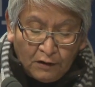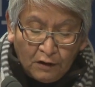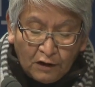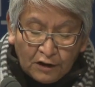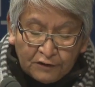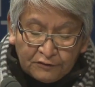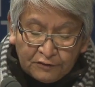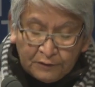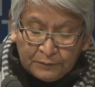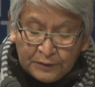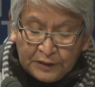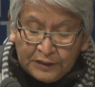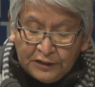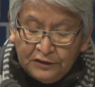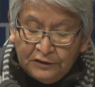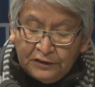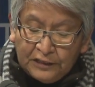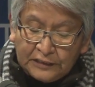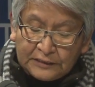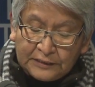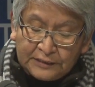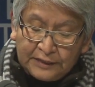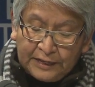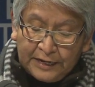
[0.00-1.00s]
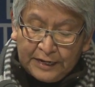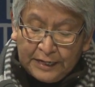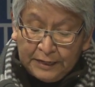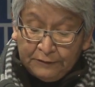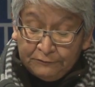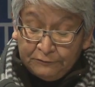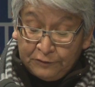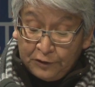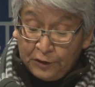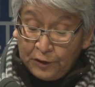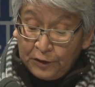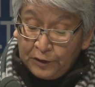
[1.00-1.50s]
are from the units that
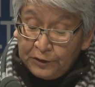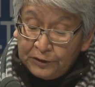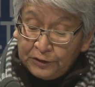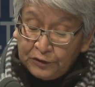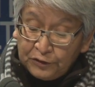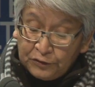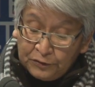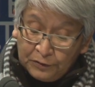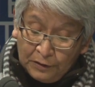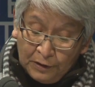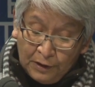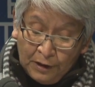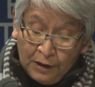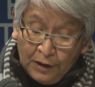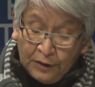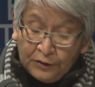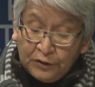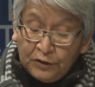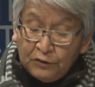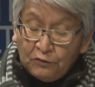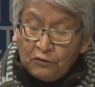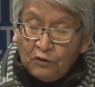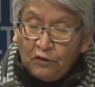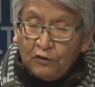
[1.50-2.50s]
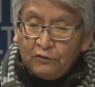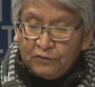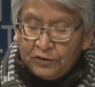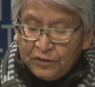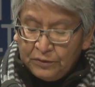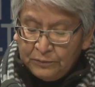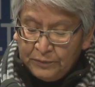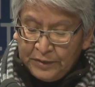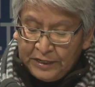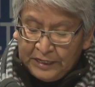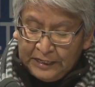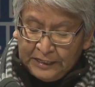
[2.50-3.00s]
have hurt you over
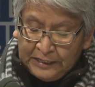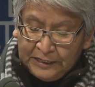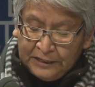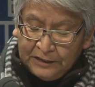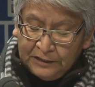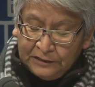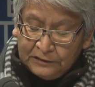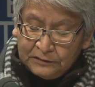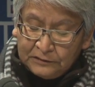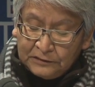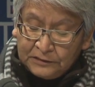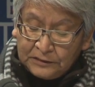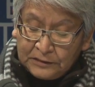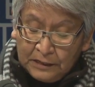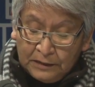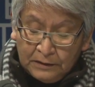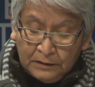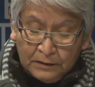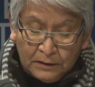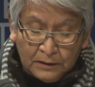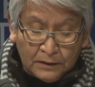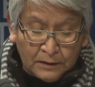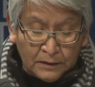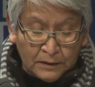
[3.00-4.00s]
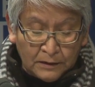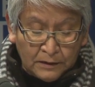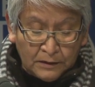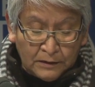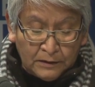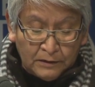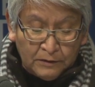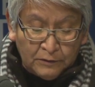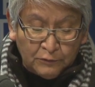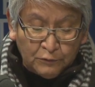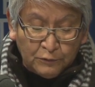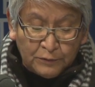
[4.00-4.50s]
the many years.
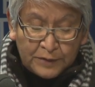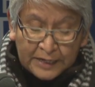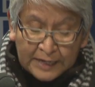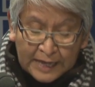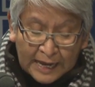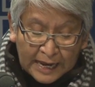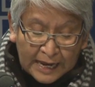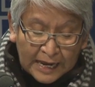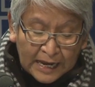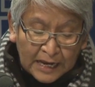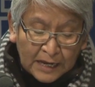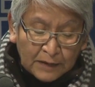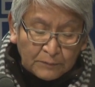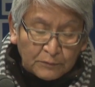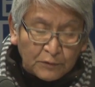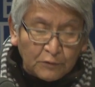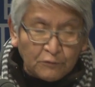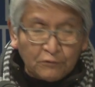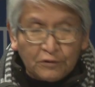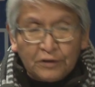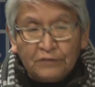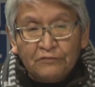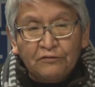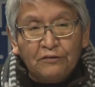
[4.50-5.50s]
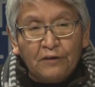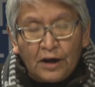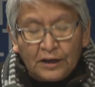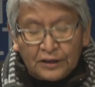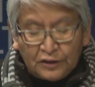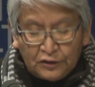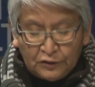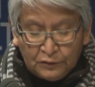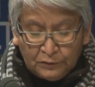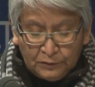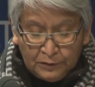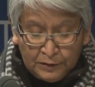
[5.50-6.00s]
We came, we
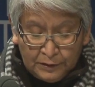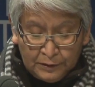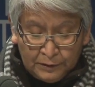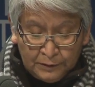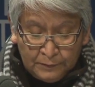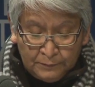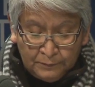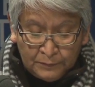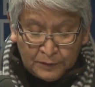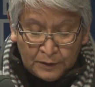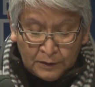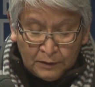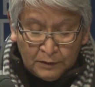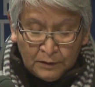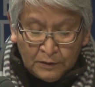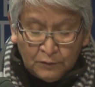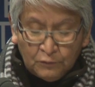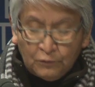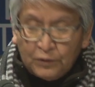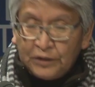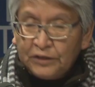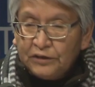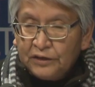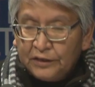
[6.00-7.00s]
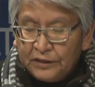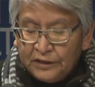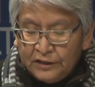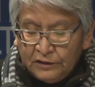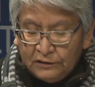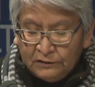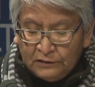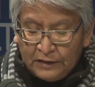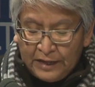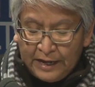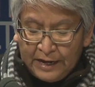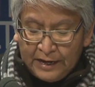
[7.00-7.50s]
fought you. We took
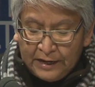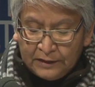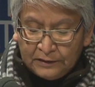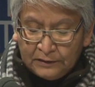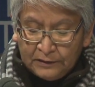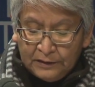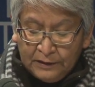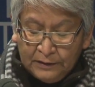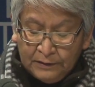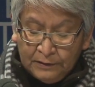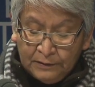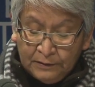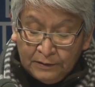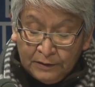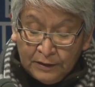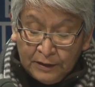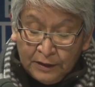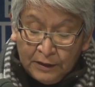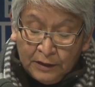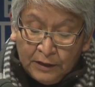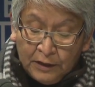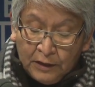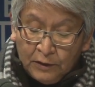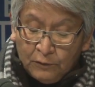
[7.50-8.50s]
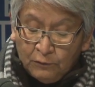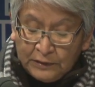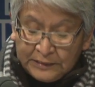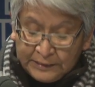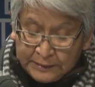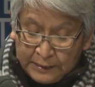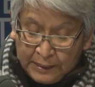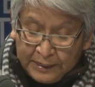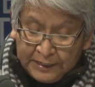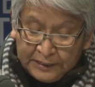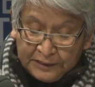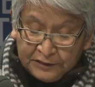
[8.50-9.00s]
your land. We
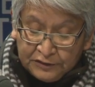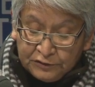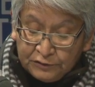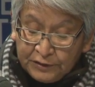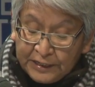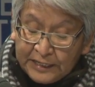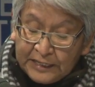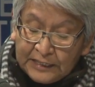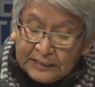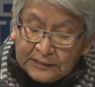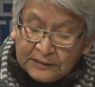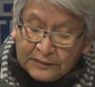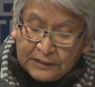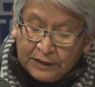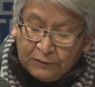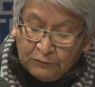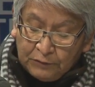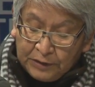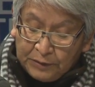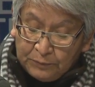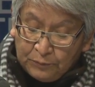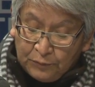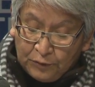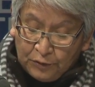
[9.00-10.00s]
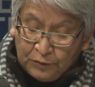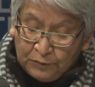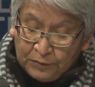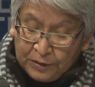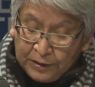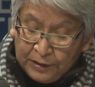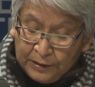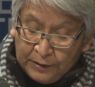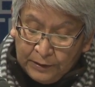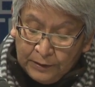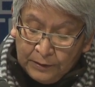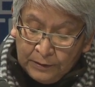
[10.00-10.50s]
signed treaties that we broke.